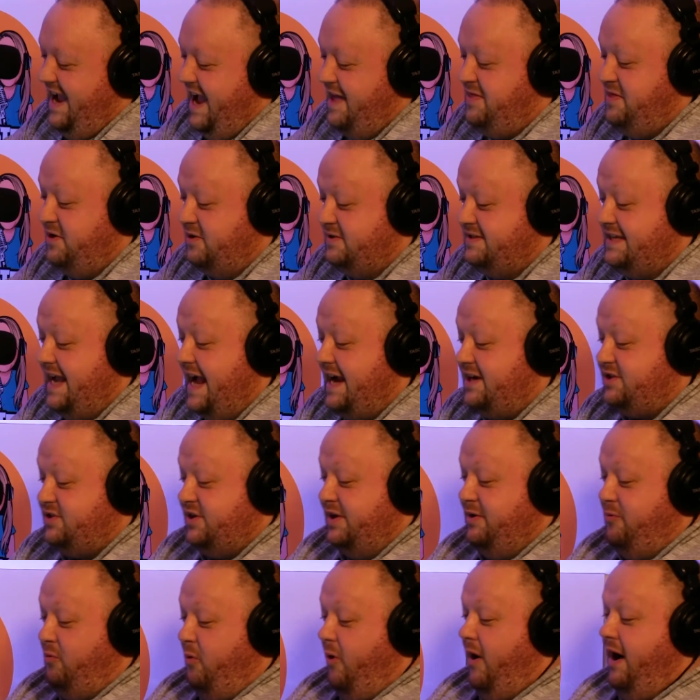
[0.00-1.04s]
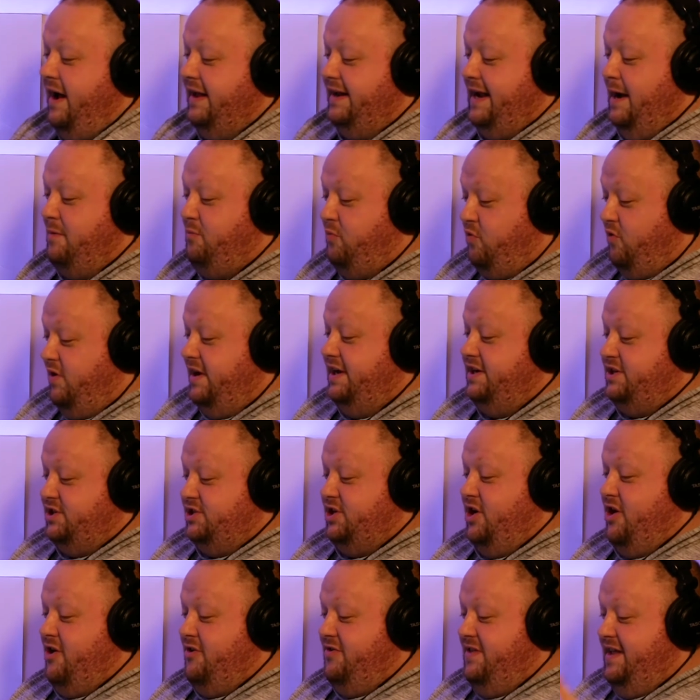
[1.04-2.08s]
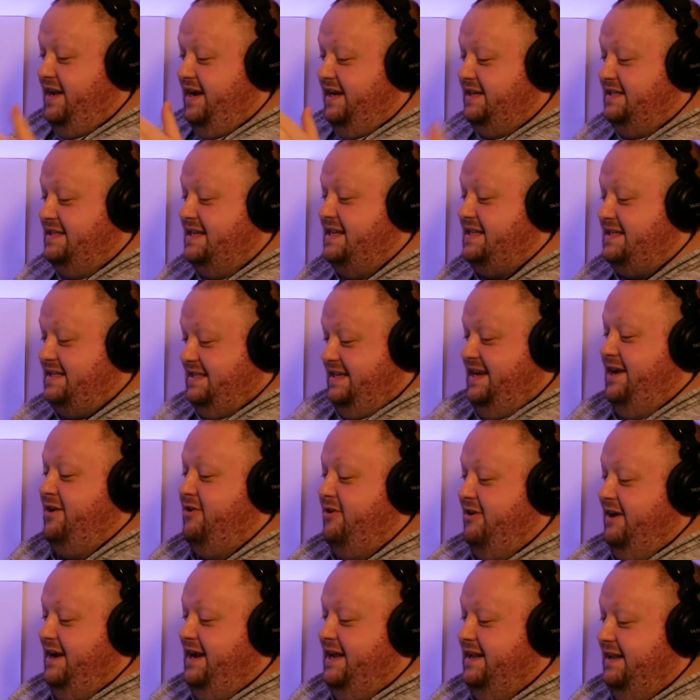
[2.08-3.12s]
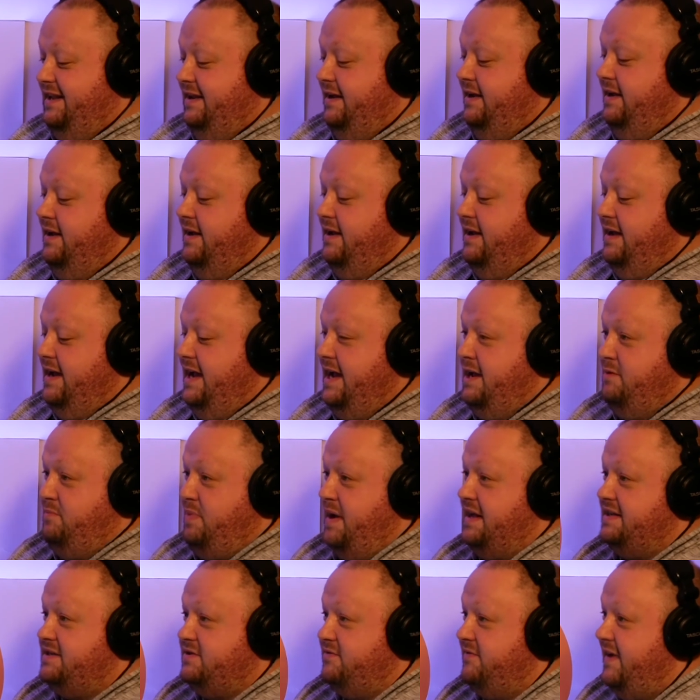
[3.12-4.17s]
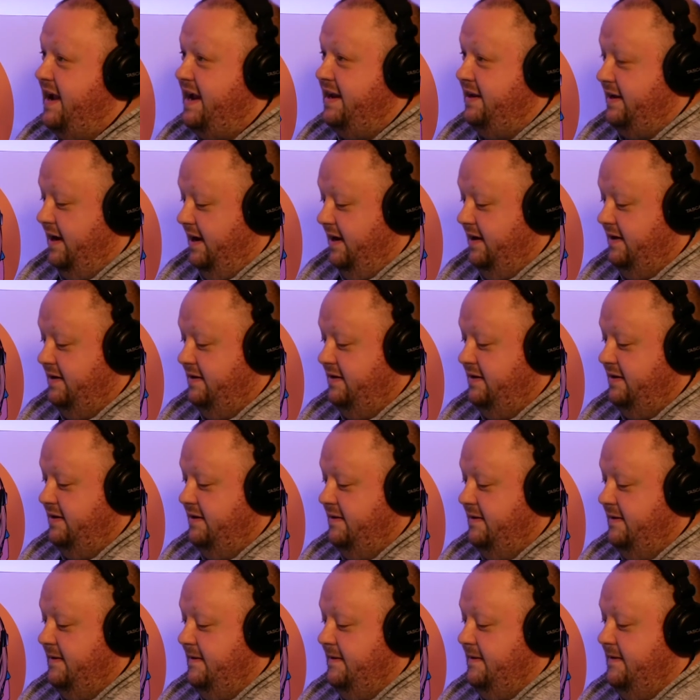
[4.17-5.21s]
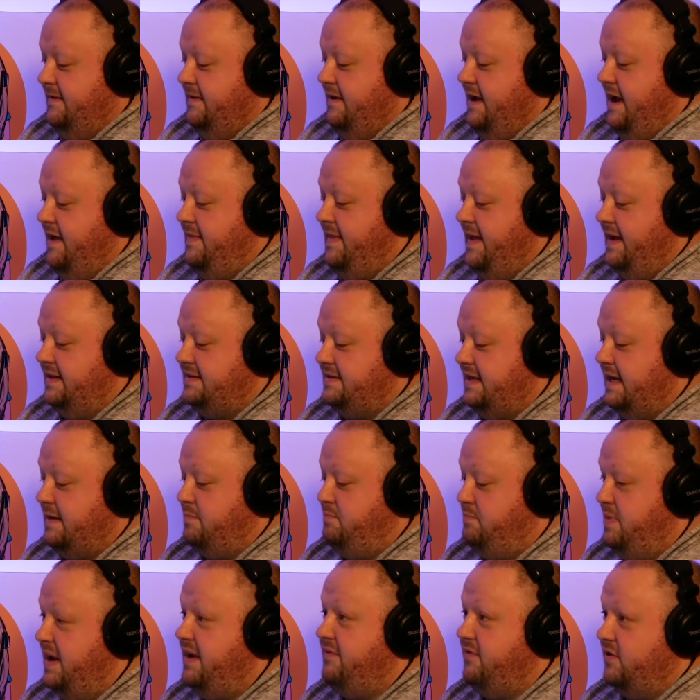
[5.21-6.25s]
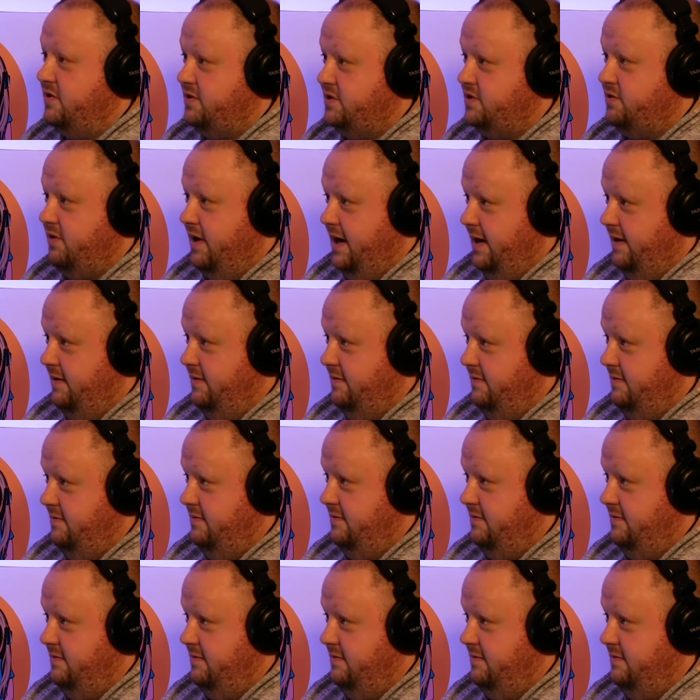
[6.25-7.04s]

and there's actually one I'm pretty sure that exists here in in Pennsylvania, and that's like Beaver Street.